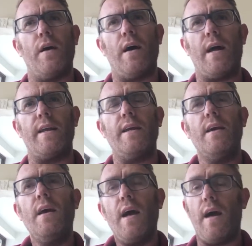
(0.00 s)
honey,
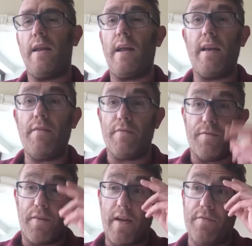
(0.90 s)
and even
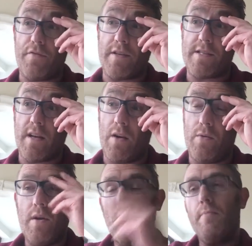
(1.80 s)
flavouring. So
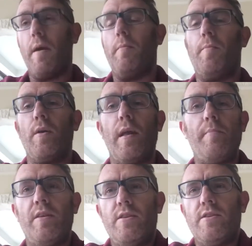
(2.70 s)
maybe put
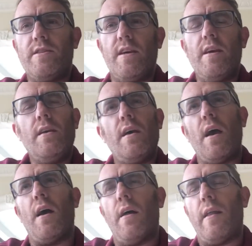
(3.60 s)
lemon in your tea.
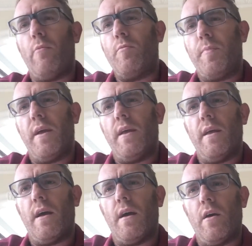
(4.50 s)
That would
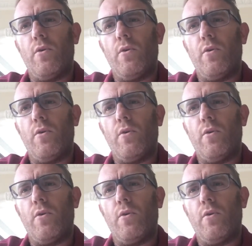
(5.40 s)
be a